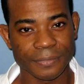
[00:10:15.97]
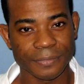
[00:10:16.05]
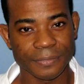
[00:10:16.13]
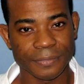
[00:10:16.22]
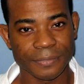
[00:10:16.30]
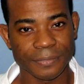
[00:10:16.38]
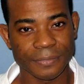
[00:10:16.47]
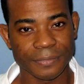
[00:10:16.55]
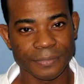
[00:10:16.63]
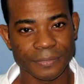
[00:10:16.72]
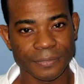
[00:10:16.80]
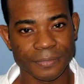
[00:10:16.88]

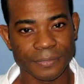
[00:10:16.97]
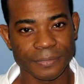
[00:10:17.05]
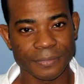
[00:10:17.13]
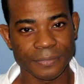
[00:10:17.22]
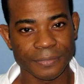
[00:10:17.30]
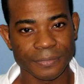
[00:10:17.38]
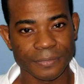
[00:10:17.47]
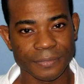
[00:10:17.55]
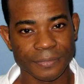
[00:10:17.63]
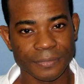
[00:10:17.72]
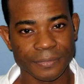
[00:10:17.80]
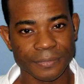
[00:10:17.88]
(silence)